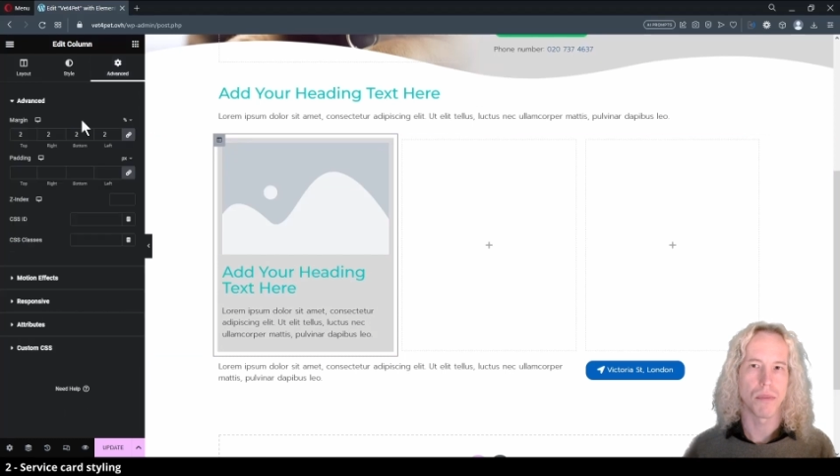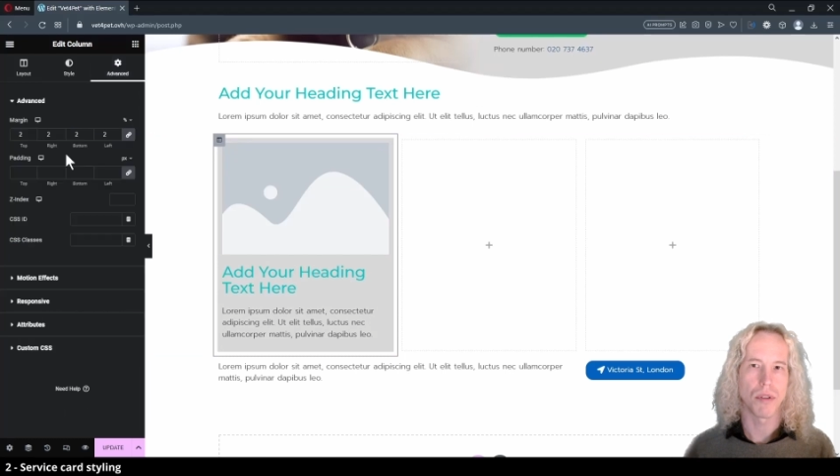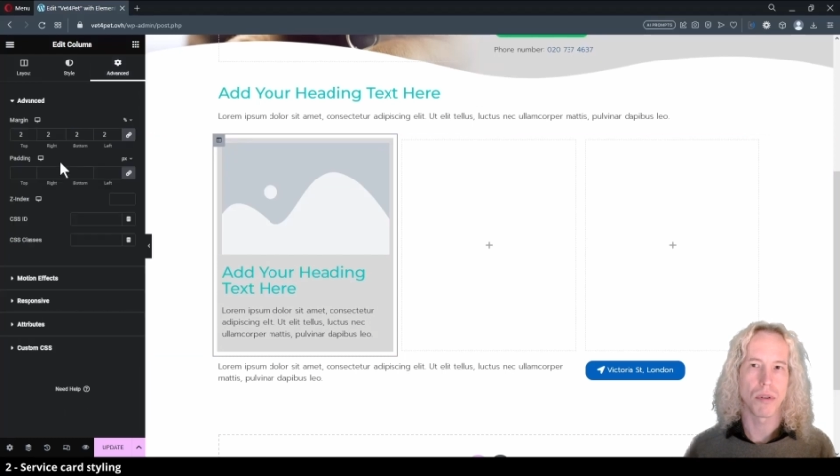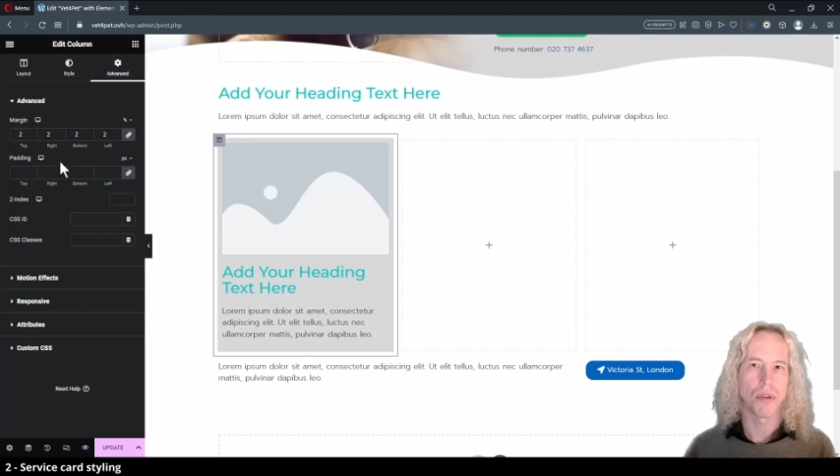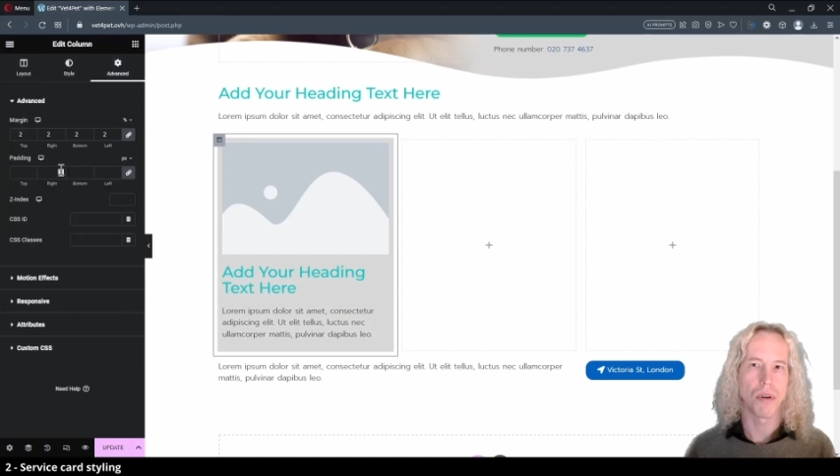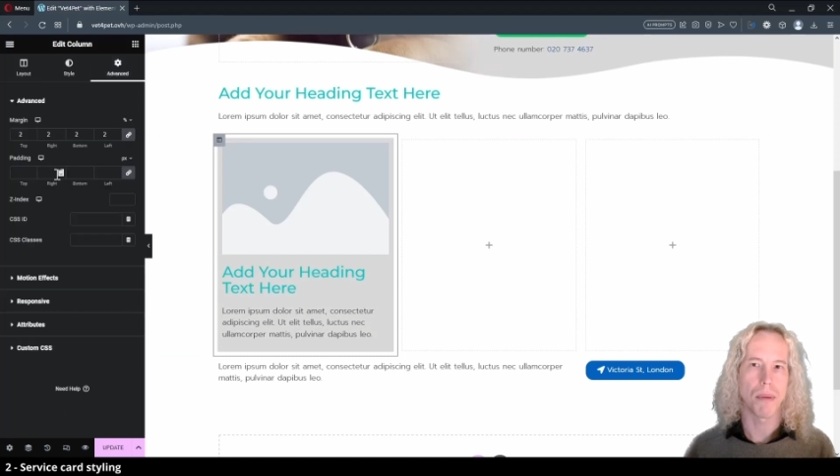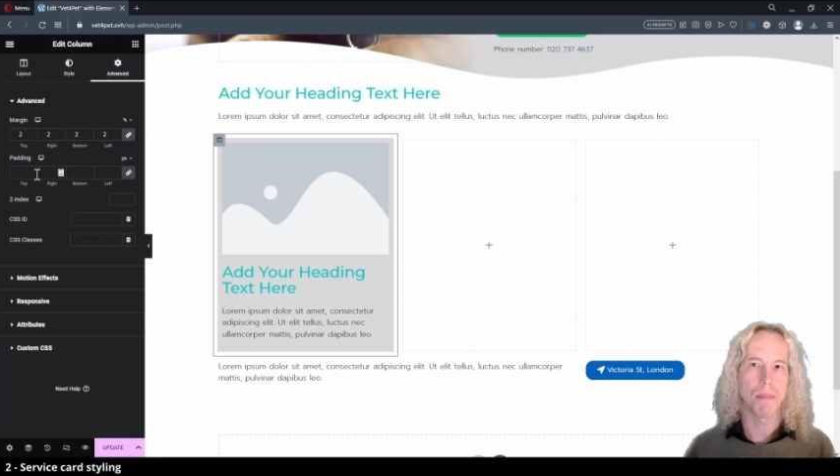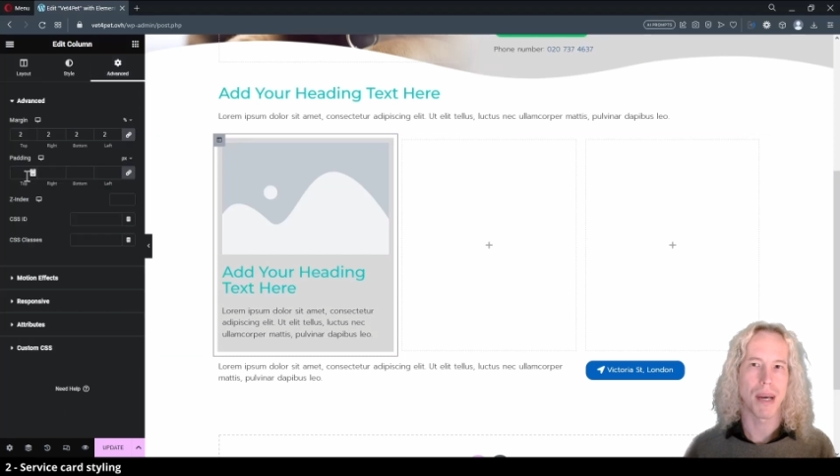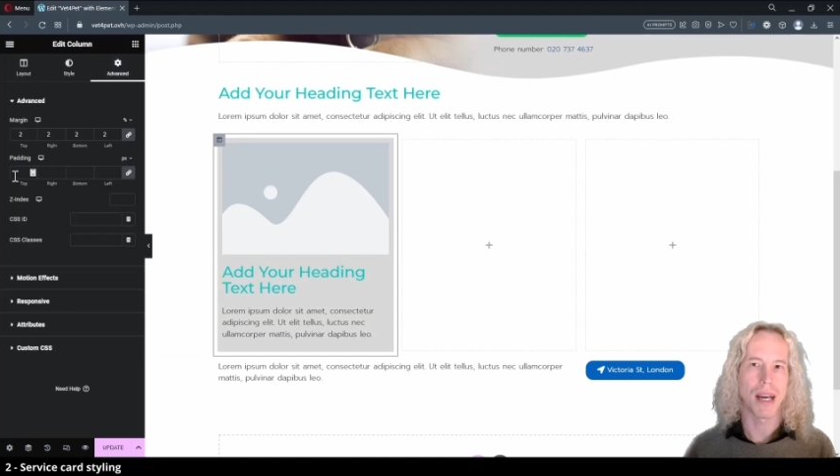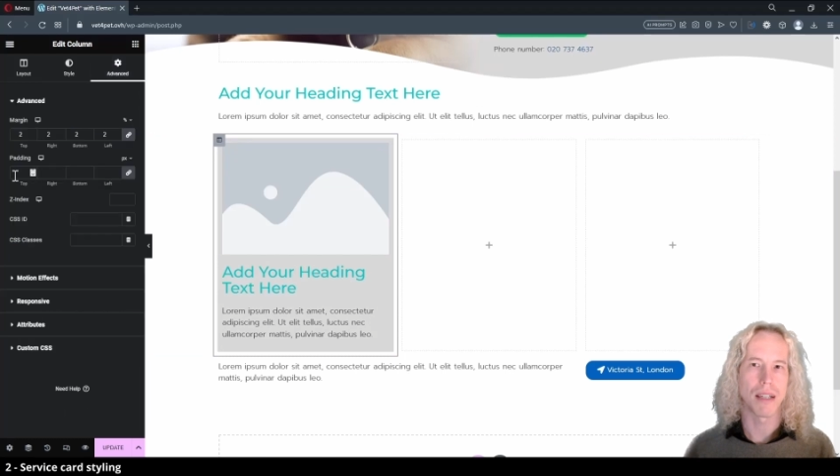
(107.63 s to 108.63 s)
so going
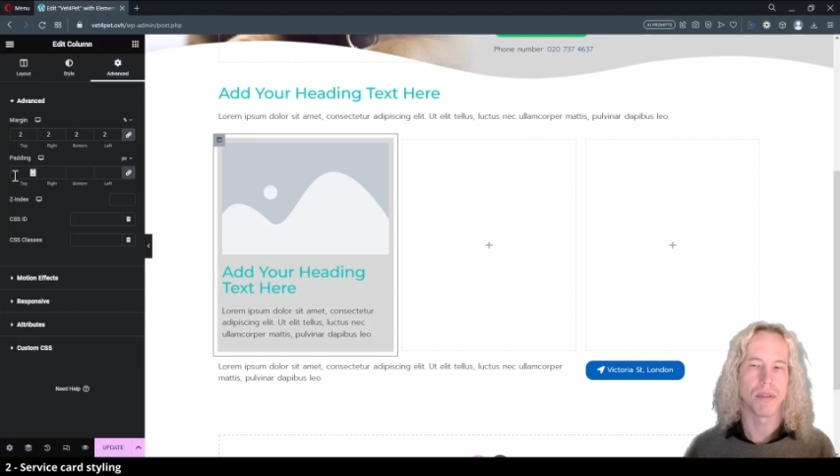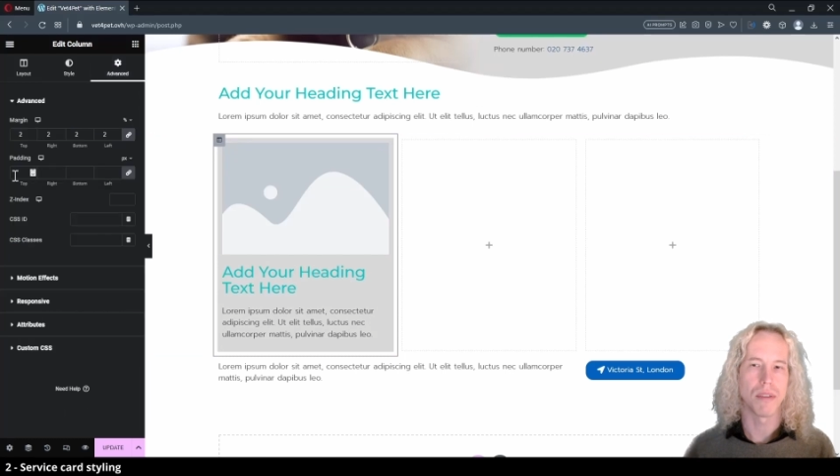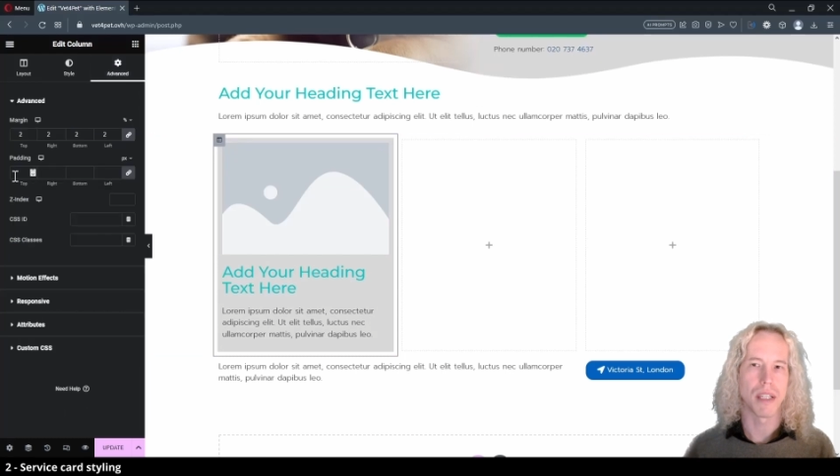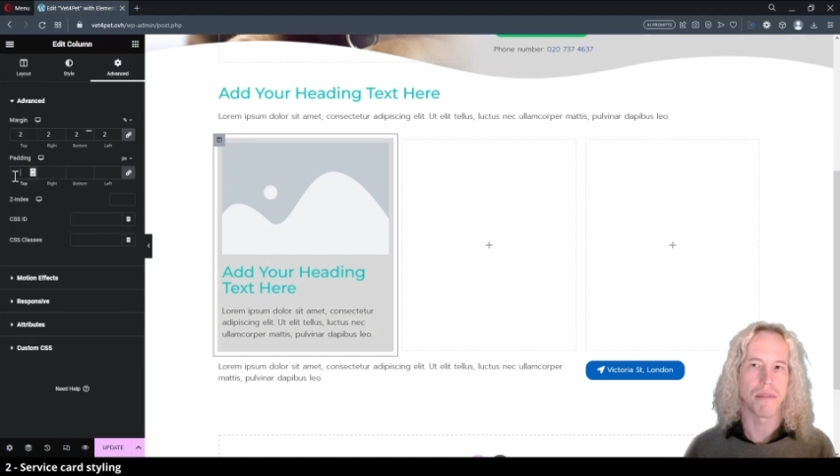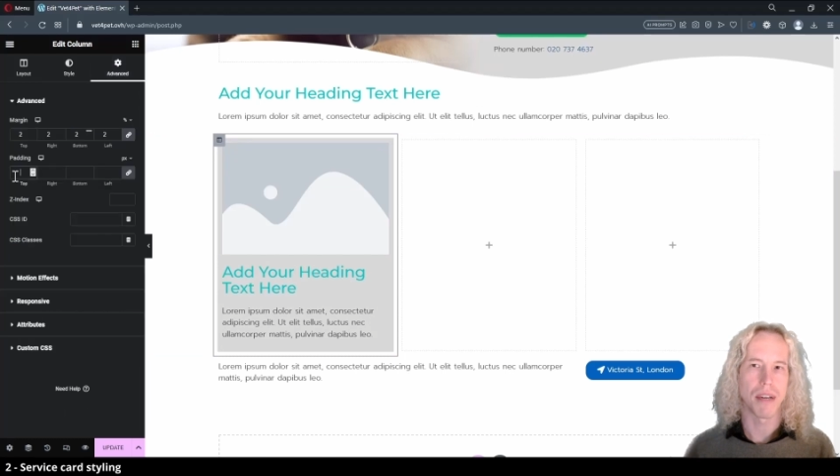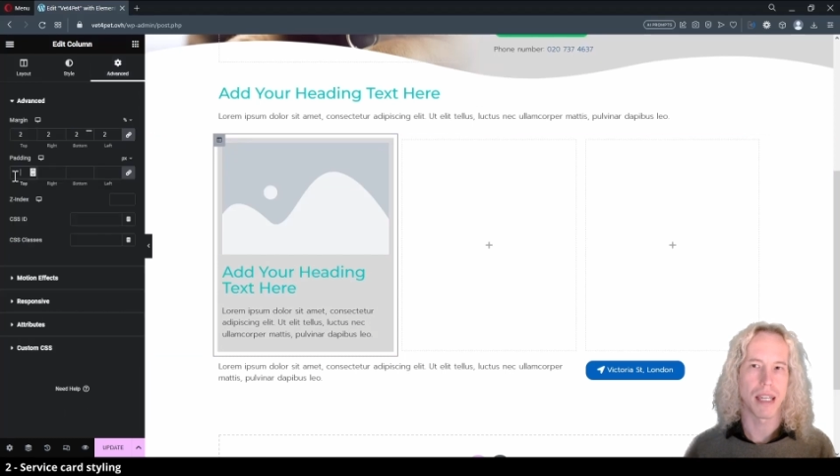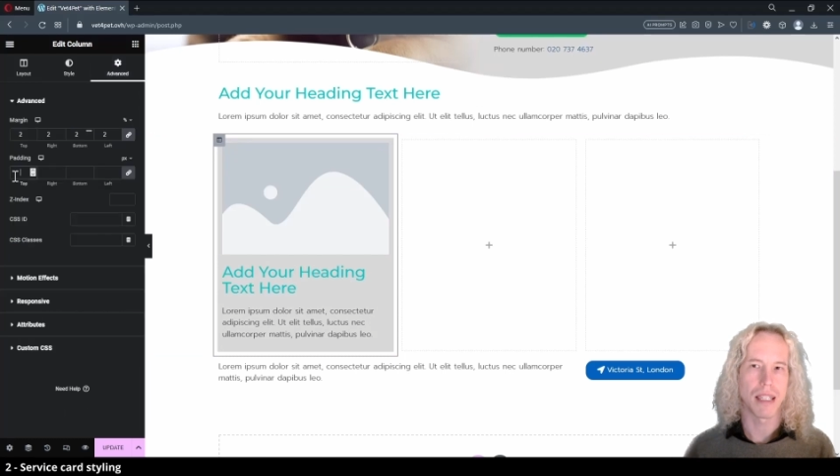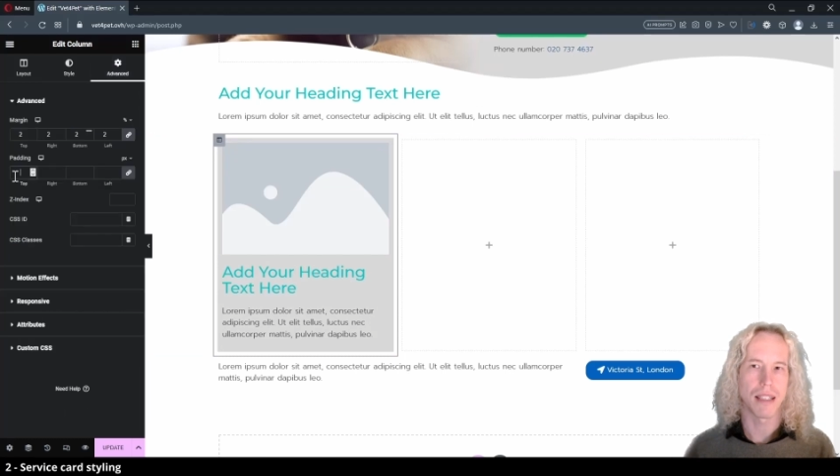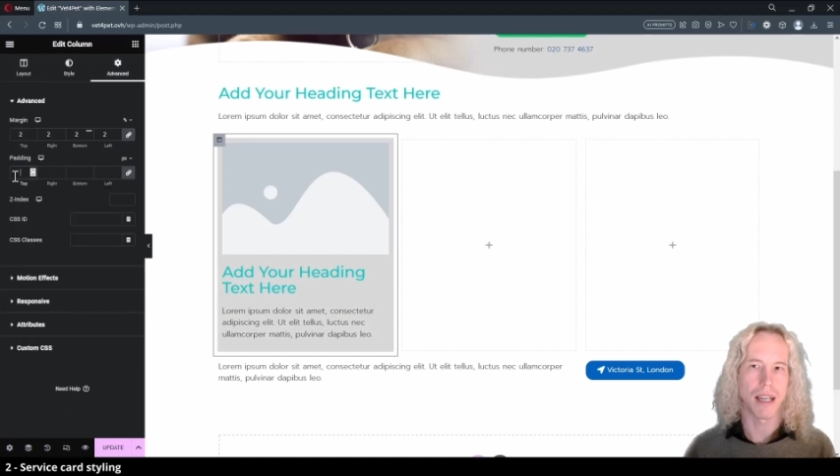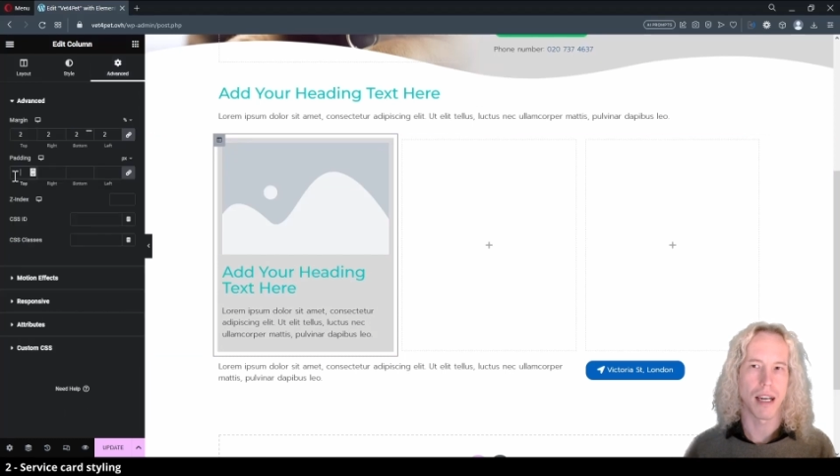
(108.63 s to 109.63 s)
back to the
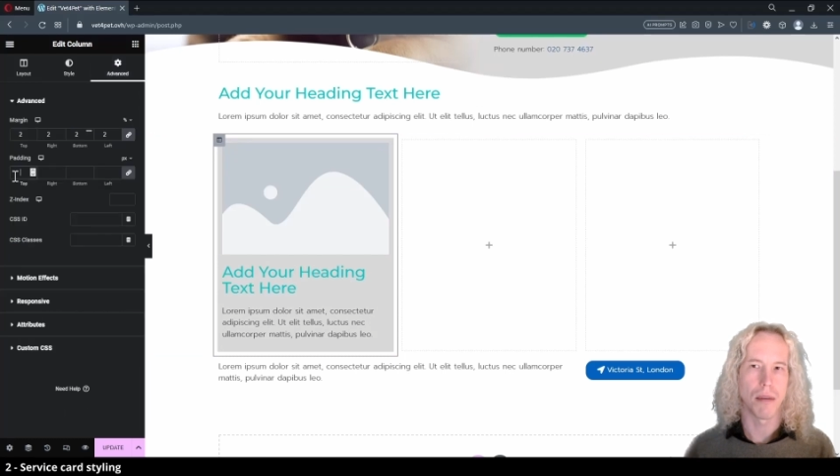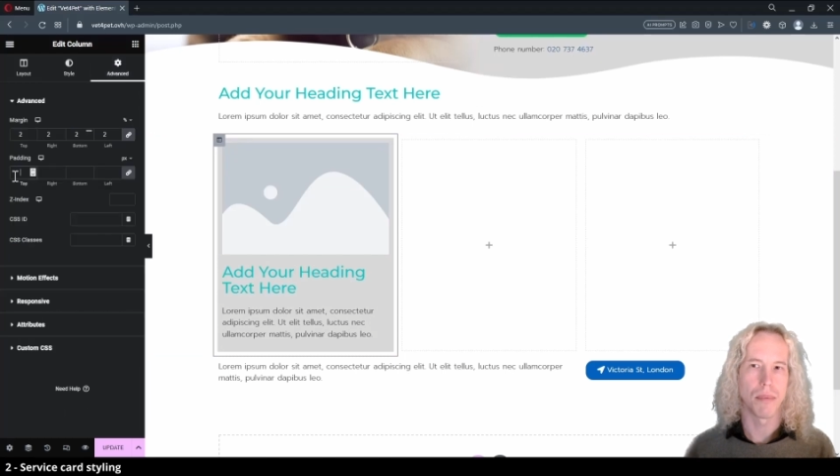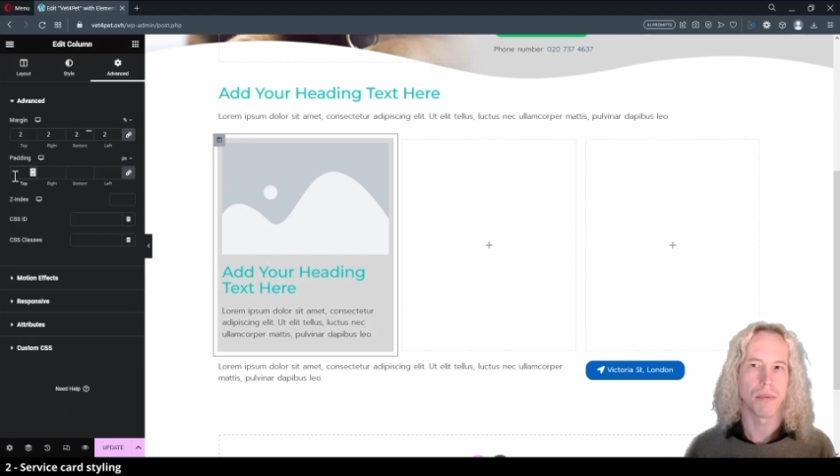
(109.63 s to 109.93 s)
Advanced tab,